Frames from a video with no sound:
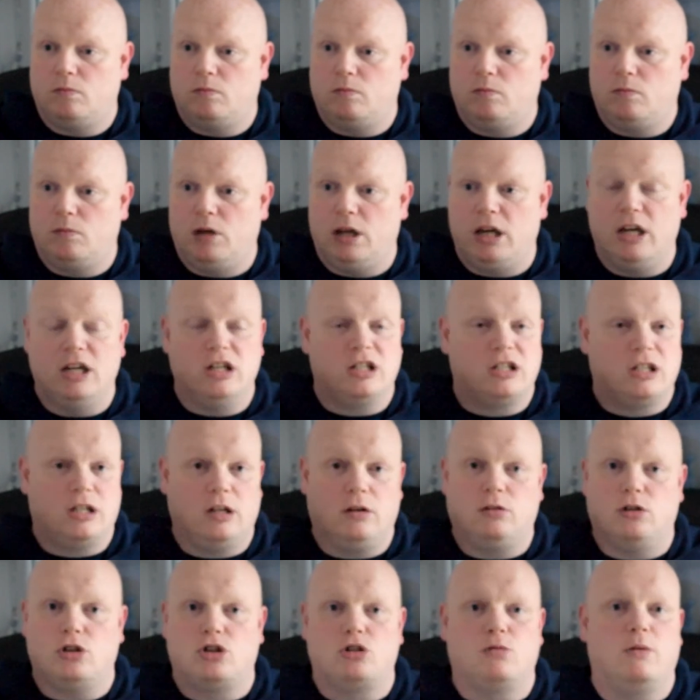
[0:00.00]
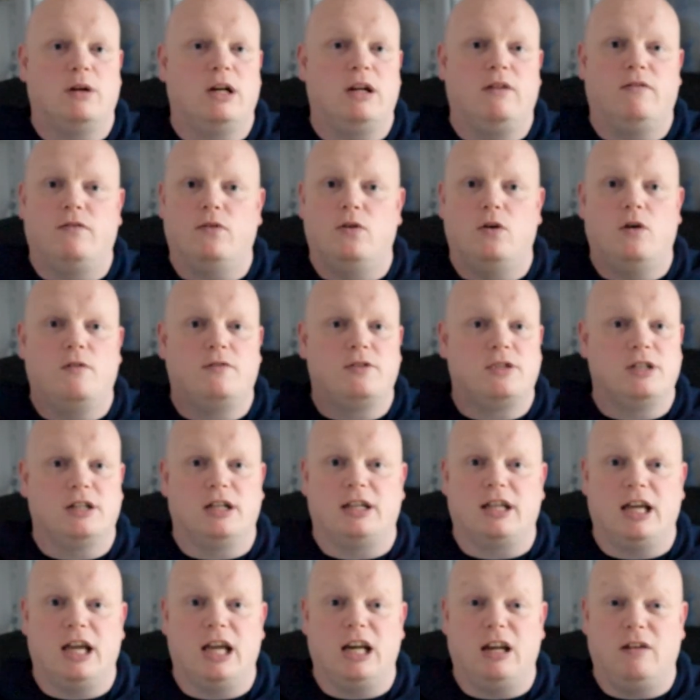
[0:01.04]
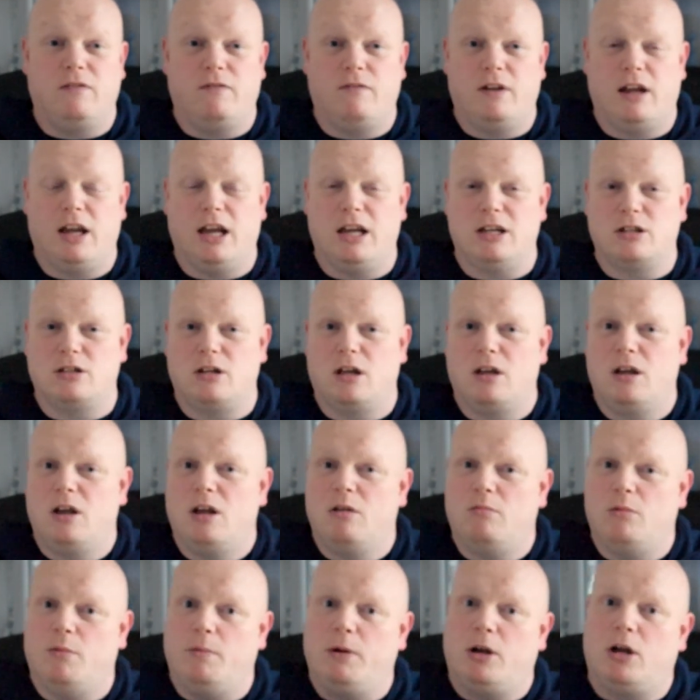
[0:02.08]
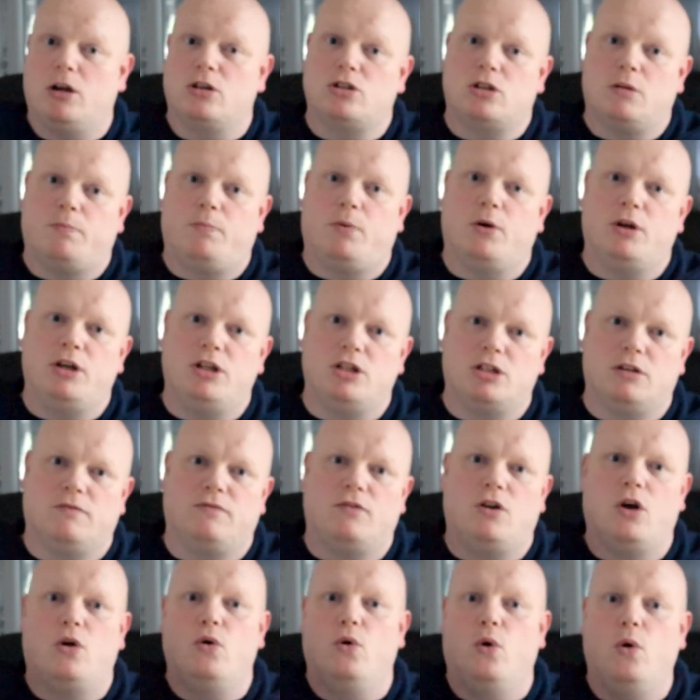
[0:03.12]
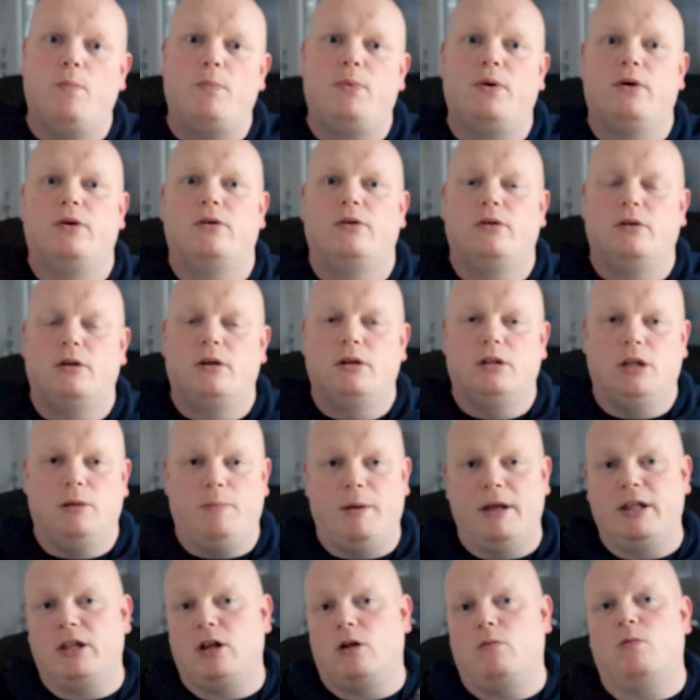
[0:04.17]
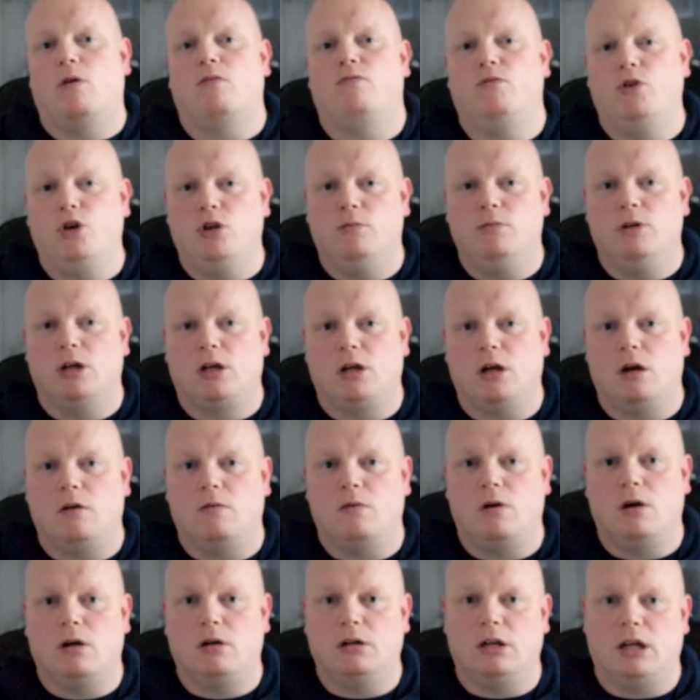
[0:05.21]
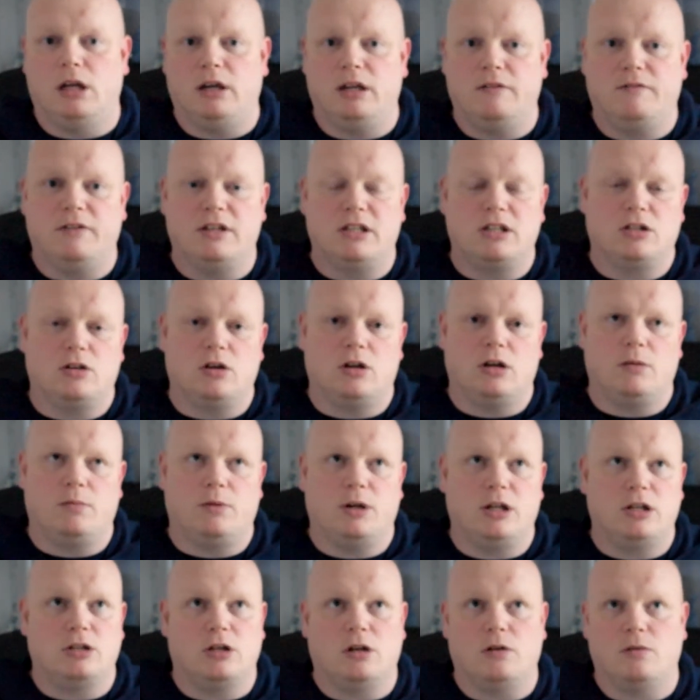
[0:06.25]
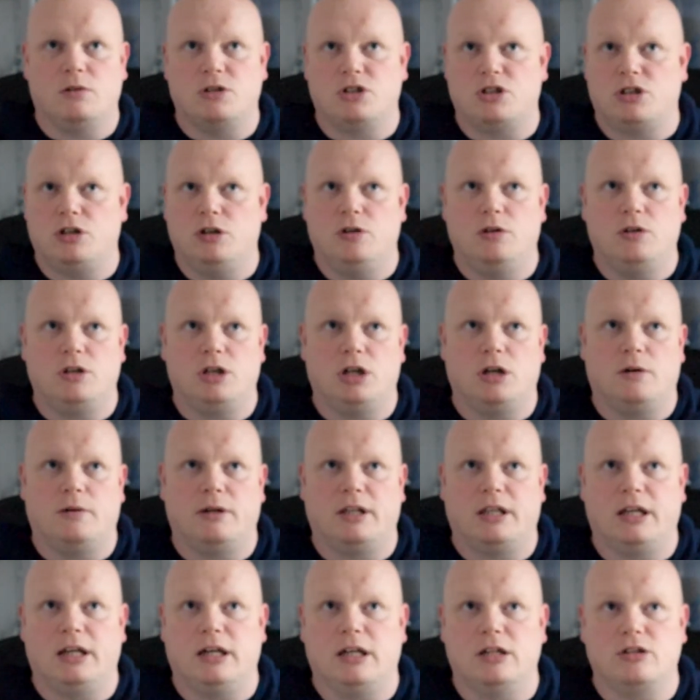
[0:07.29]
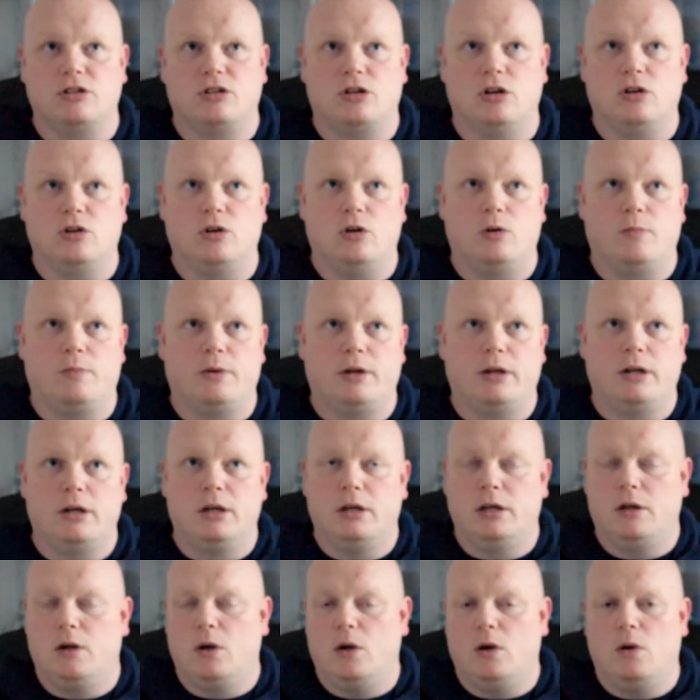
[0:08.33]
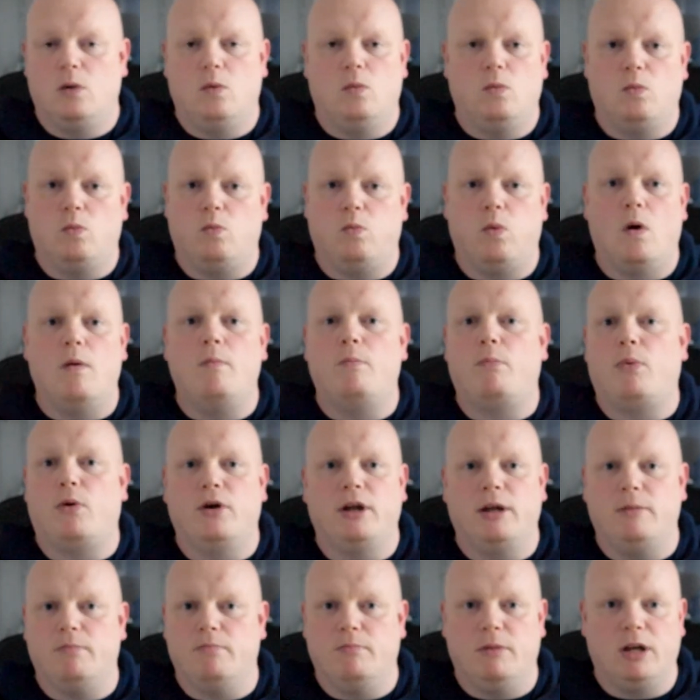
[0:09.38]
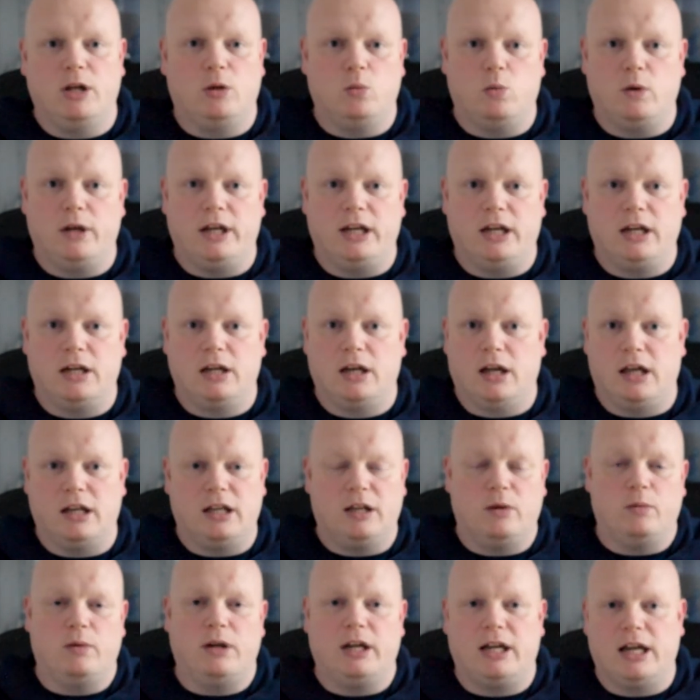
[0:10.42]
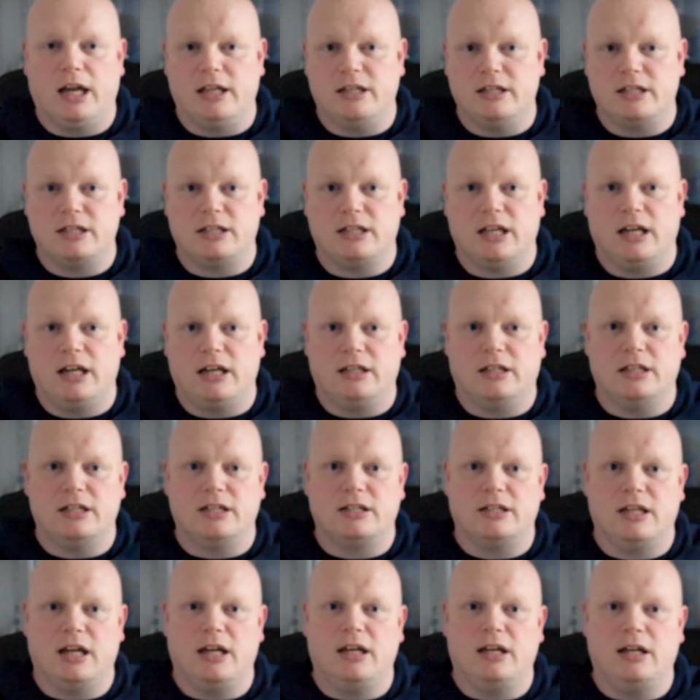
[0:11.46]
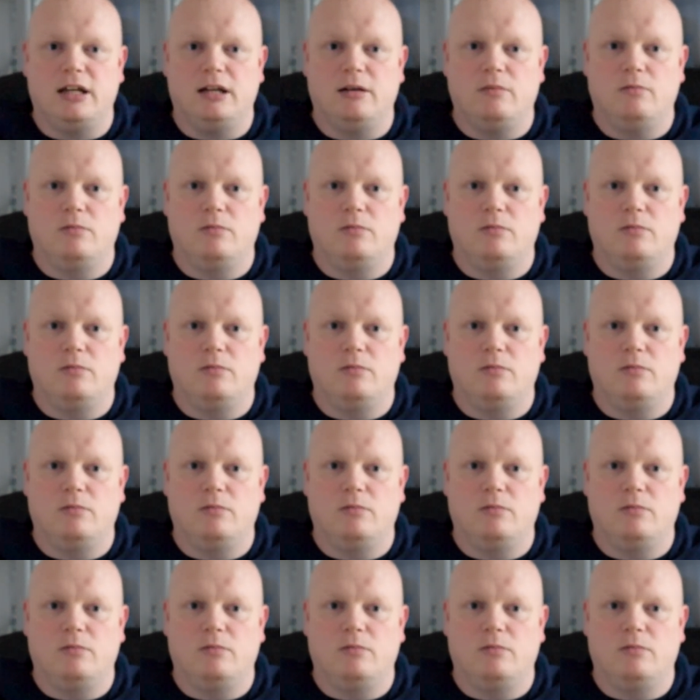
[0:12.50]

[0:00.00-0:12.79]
is still the 24th to the 31st, but because the points have gone up, depending on what room you go on, if it's going to be, so a studio I think has gone up 1 point midweek, and the weekend stayed the same.